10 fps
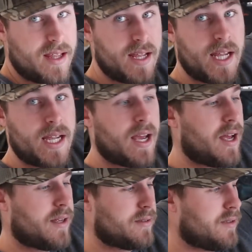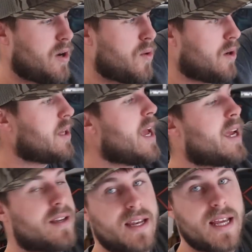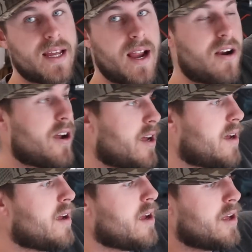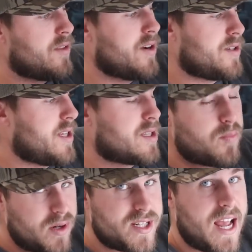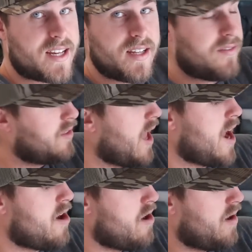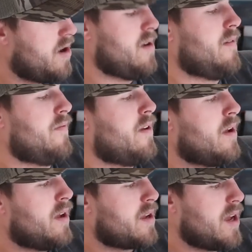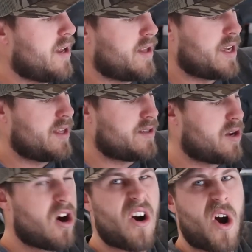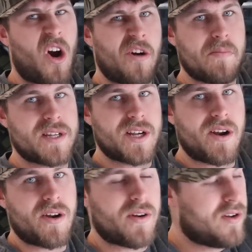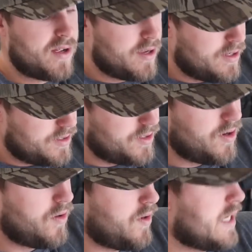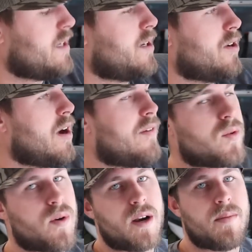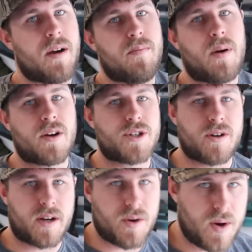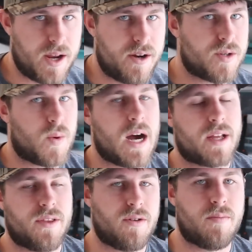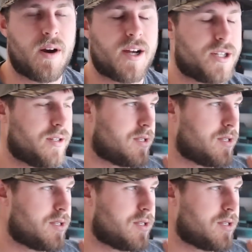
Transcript: the lower leg knee area, there's this protective layer of kind of like this Carhartt material. So you don't have to worry about puncturing your waders, walking through brush and